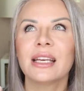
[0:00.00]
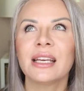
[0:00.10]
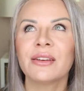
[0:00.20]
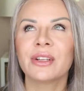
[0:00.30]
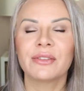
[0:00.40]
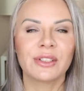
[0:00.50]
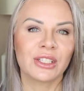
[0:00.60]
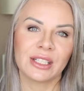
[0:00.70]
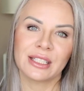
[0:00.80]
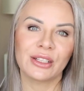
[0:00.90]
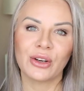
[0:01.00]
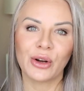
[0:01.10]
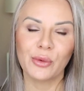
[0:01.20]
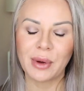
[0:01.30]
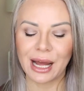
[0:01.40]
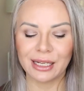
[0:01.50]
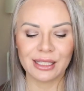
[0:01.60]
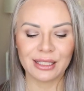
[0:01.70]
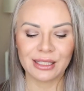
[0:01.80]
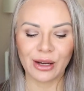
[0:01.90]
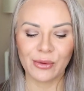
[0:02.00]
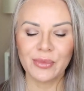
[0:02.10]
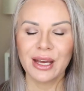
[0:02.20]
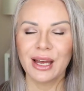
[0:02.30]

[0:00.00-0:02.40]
even if it's just in your own mind. So